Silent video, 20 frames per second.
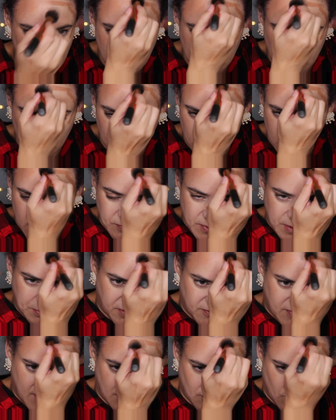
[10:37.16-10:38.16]
I know a lot of
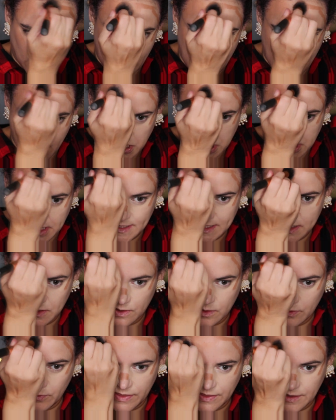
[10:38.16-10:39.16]
people have had reactions
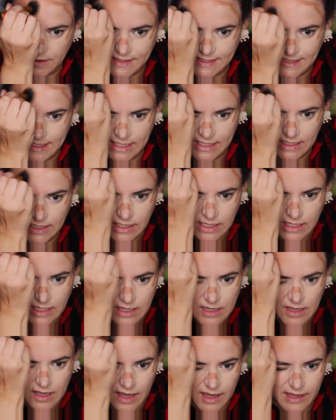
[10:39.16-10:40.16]
to it with their skin.
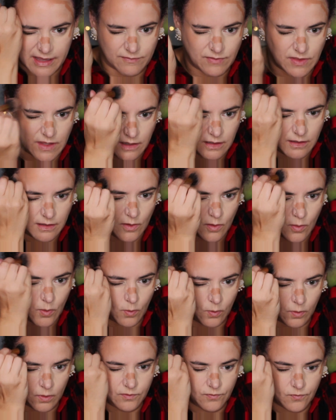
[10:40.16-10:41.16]
I have the
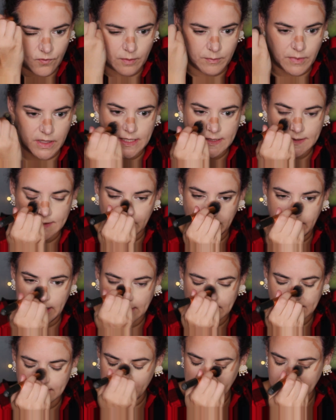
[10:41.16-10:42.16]
old formula so I
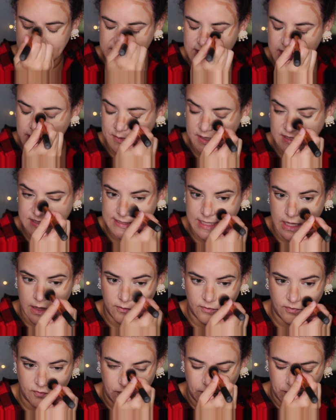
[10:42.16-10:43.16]
can't speak to that
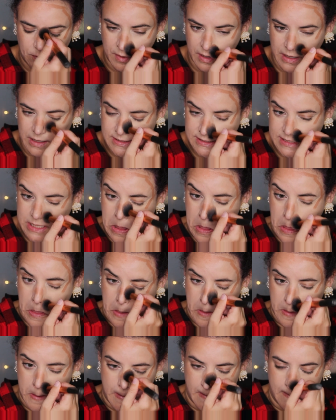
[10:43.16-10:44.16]
myself, but
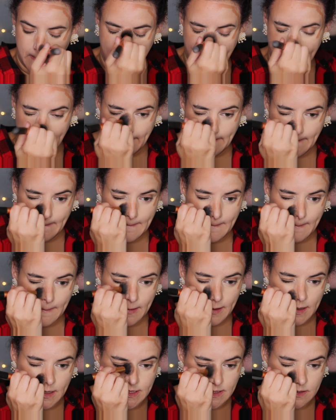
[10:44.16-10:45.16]

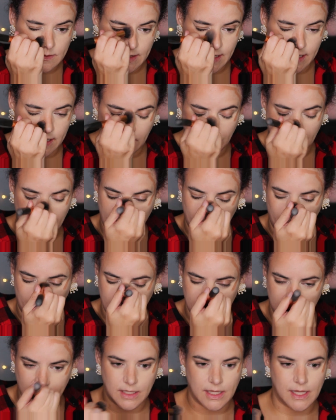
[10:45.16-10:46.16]
I do like that
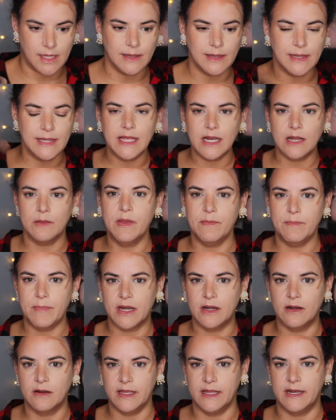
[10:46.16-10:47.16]
one a little bit
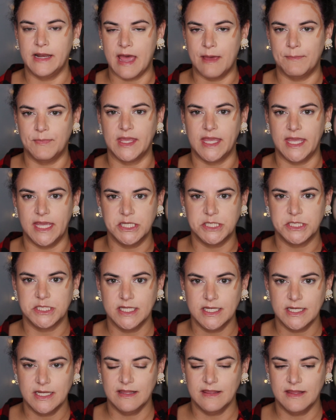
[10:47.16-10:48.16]
better in
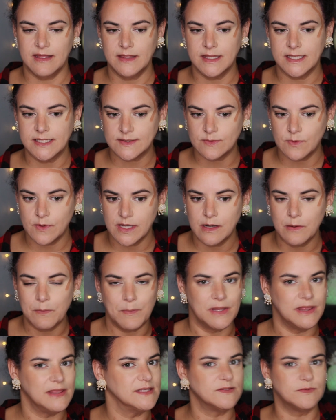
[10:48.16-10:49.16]
application than this one,
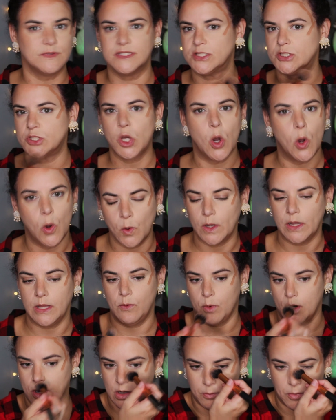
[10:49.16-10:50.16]
but this one's
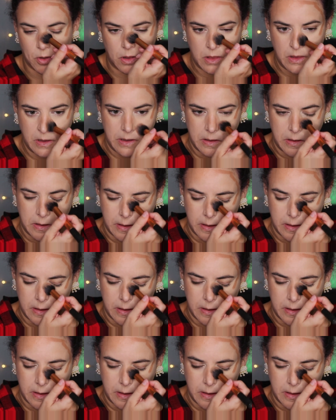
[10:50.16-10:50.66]
totally workable.